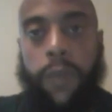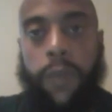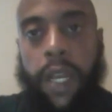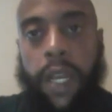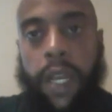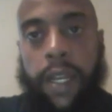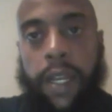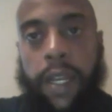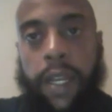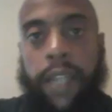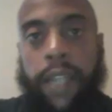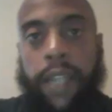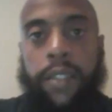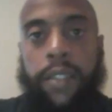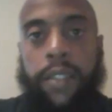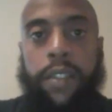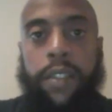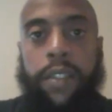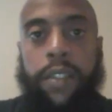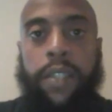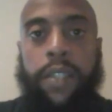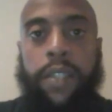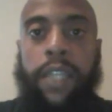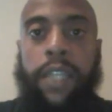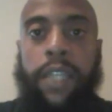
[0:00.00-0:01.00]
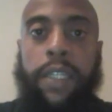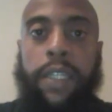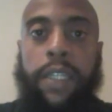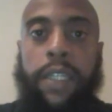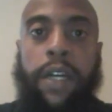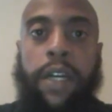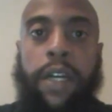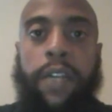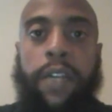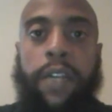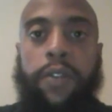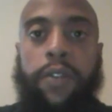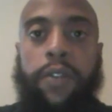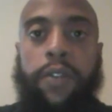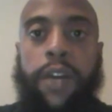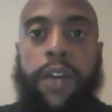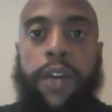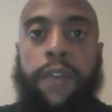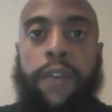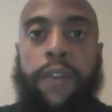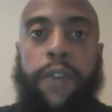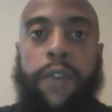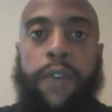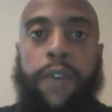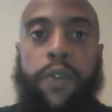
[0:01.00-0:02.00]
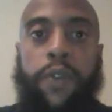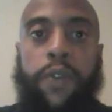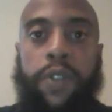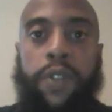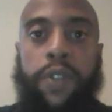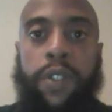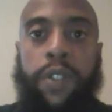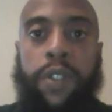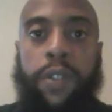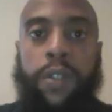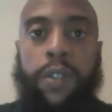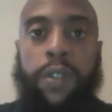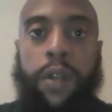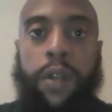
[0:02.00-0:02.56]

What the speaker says: And that's cut and dry, folks.